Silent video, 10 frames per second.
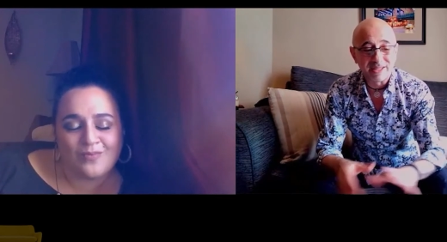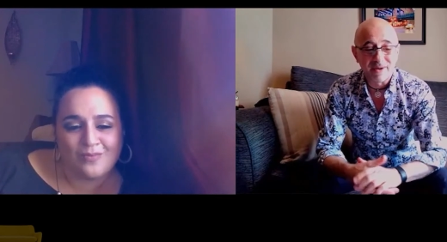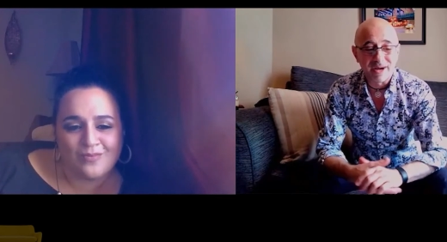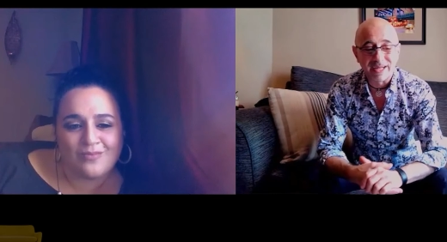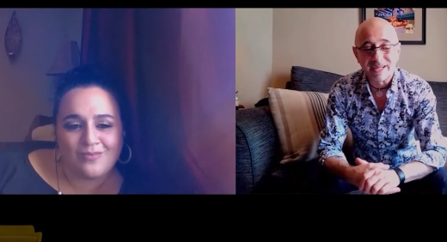Speaker 1: To
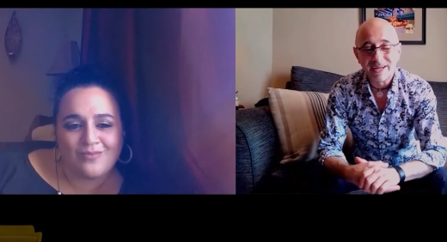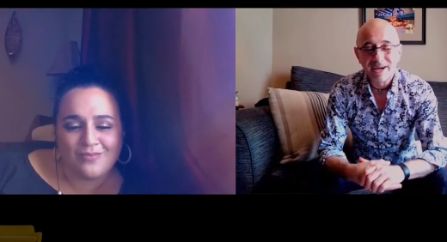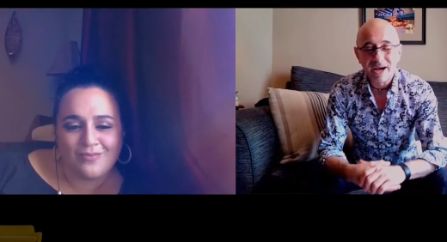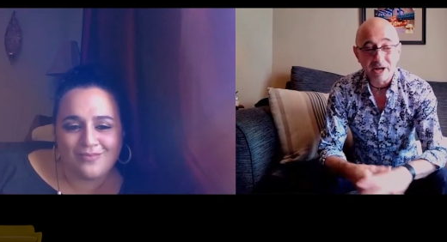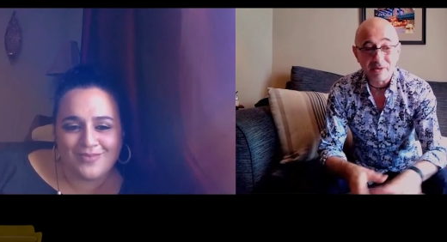mind,
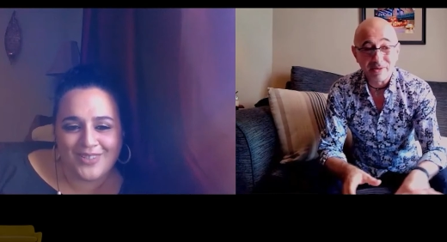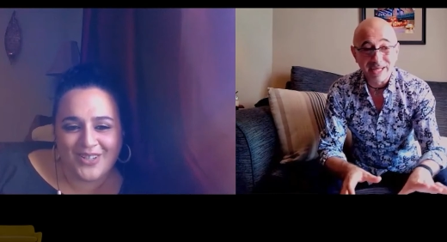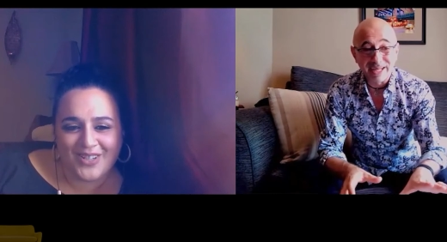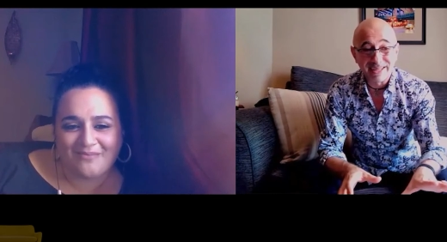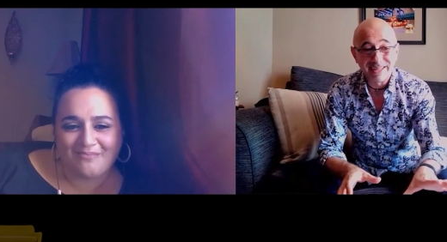are you
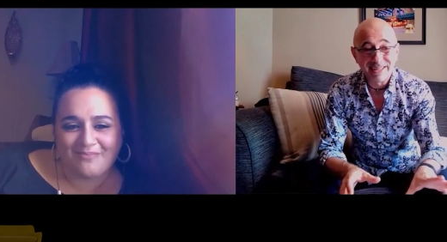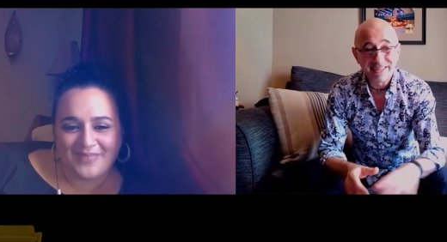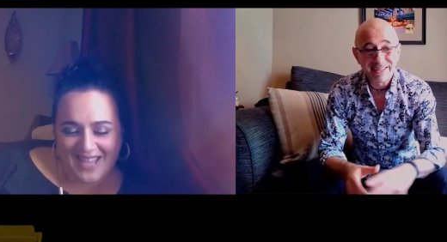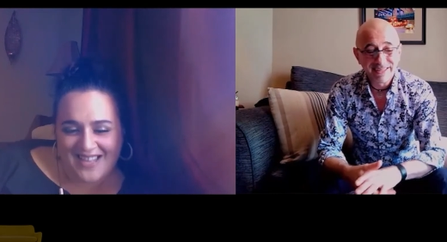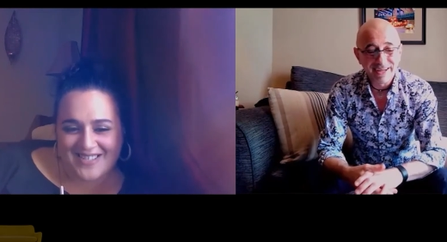ready?
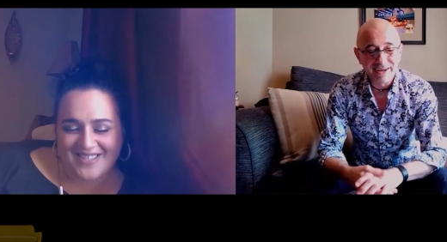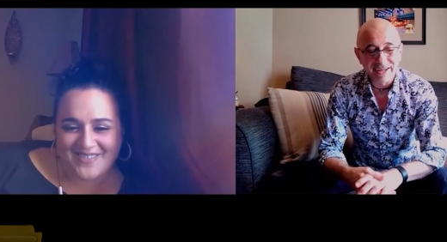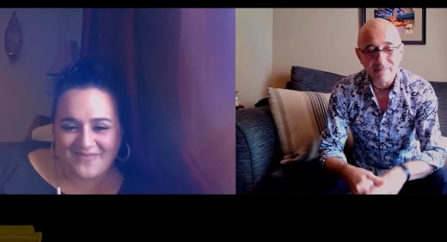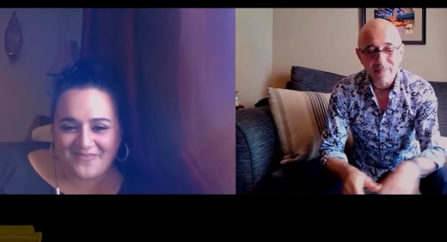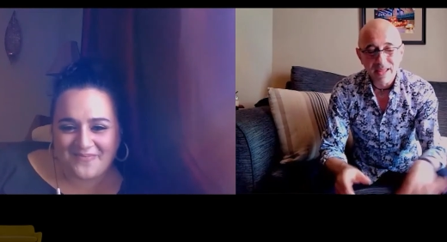Yes.